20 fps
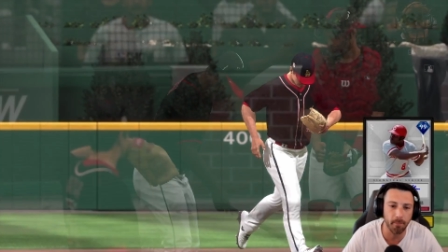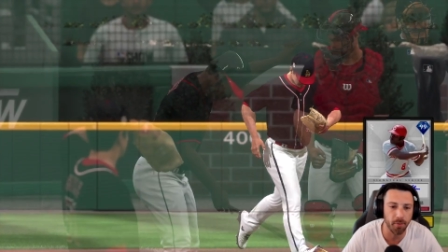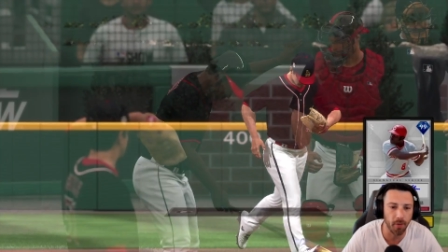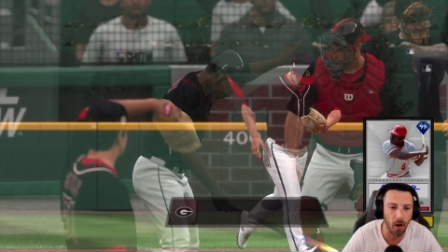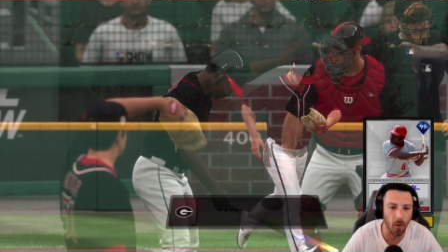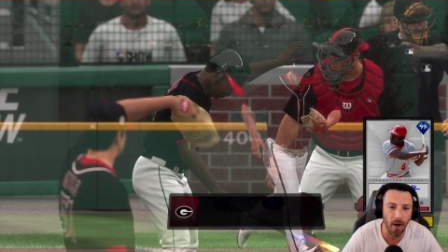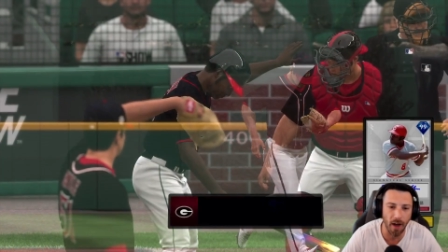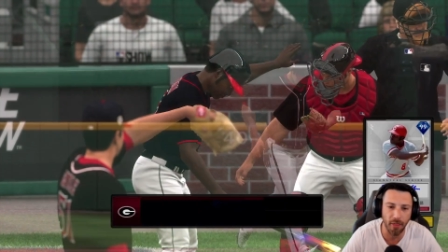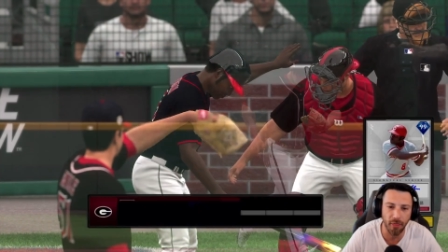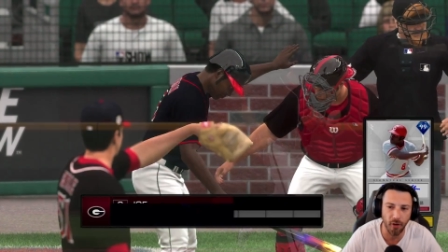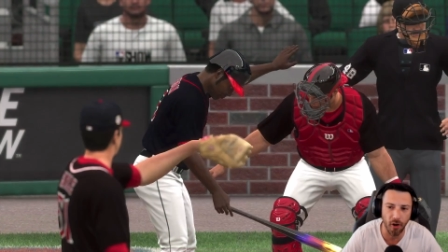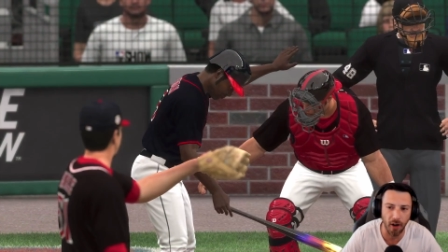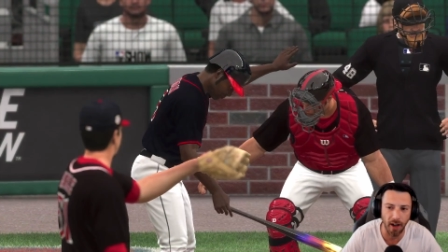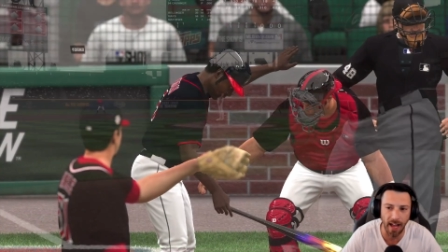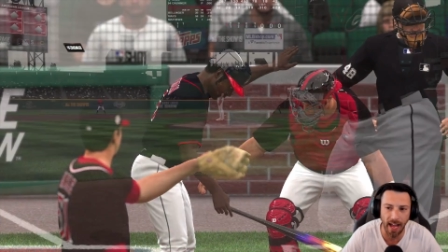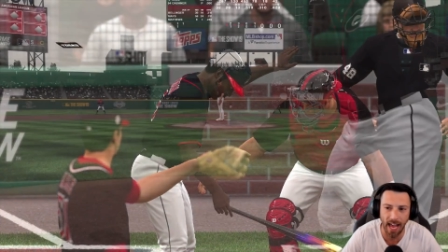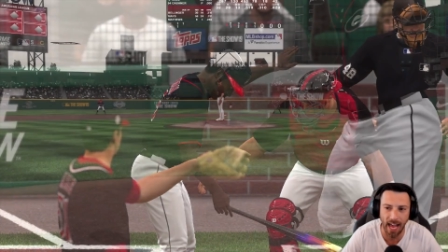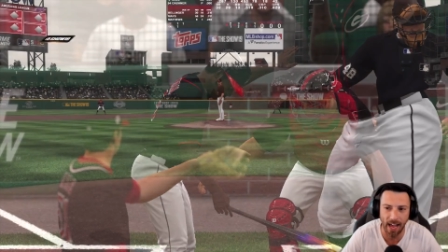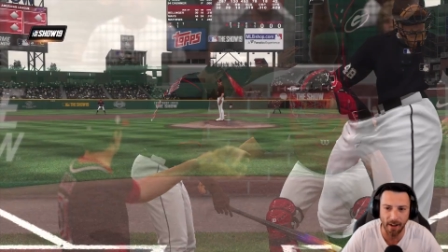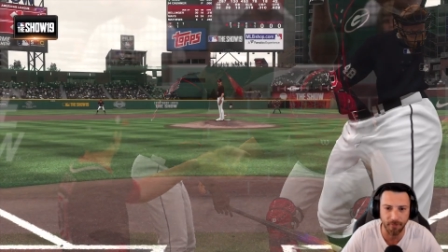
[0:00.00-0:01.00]
bro. I thought
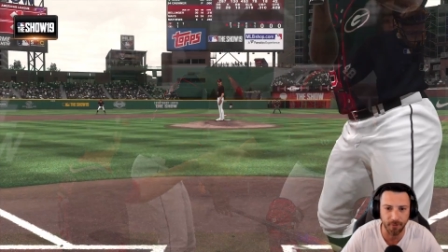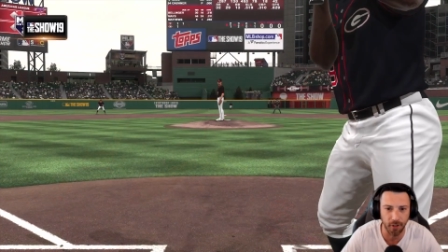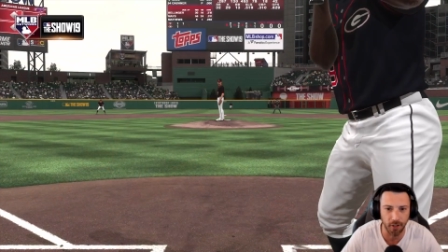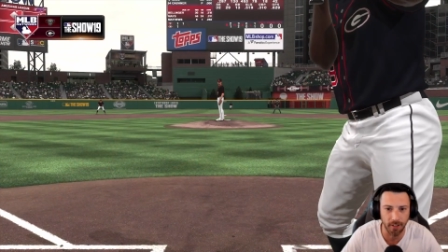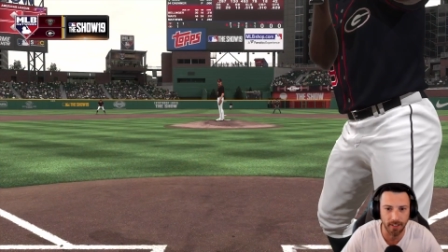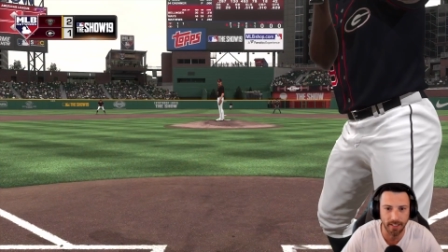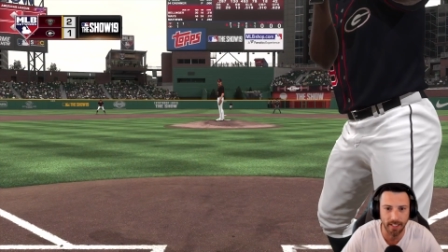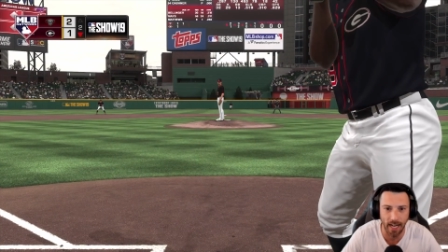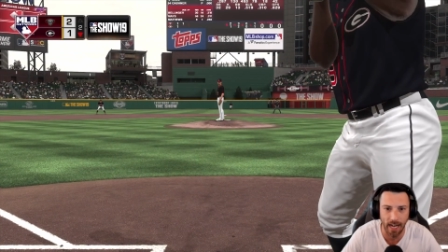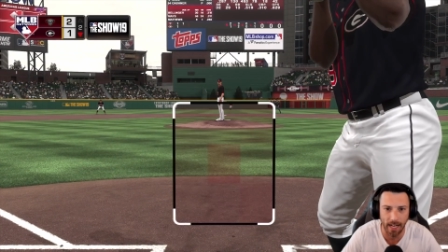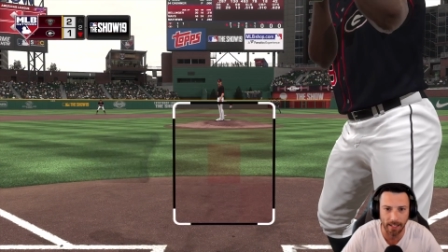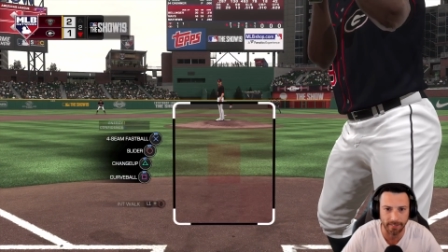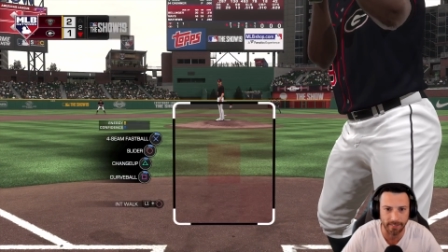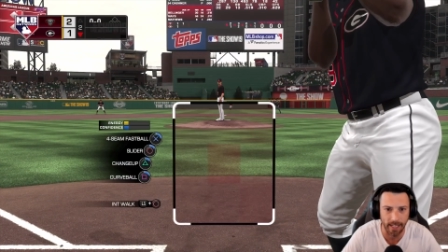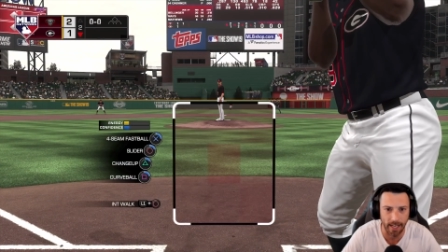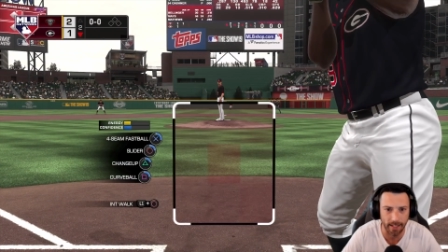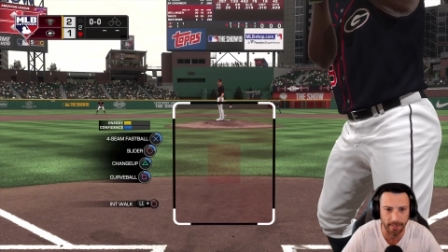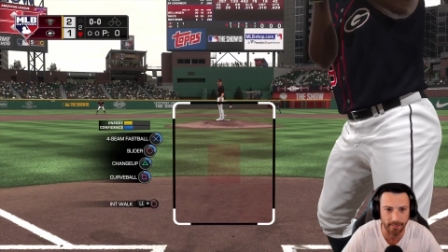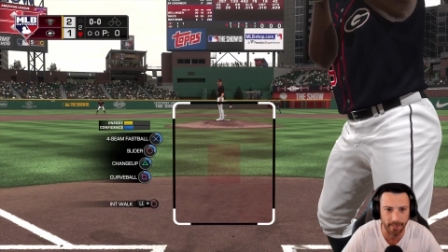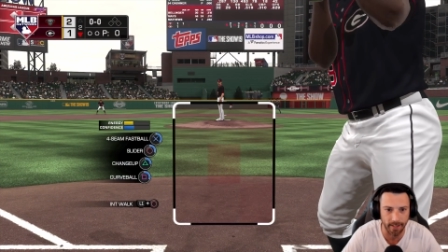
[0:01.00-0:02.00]
Hafner got
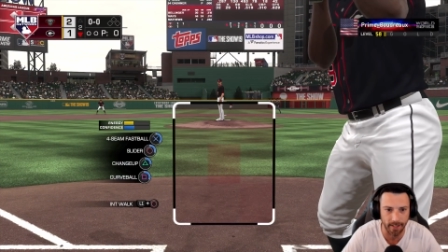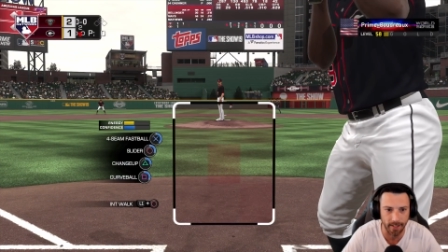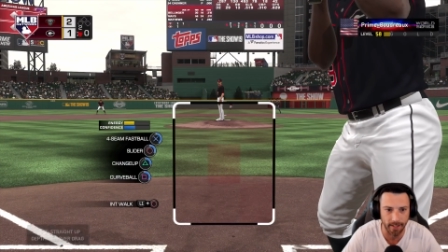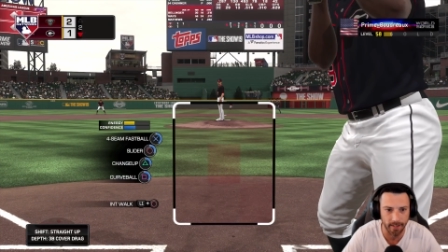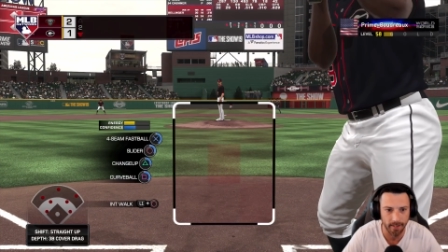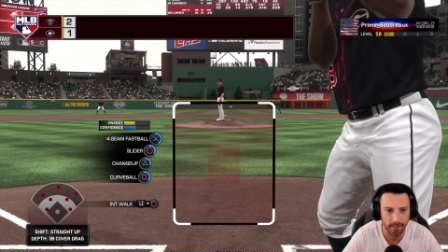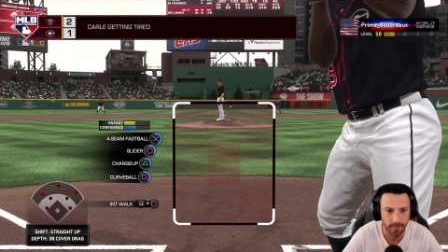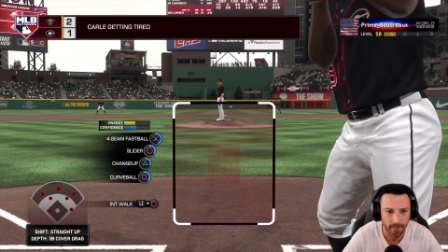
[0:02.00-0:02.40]
that thing.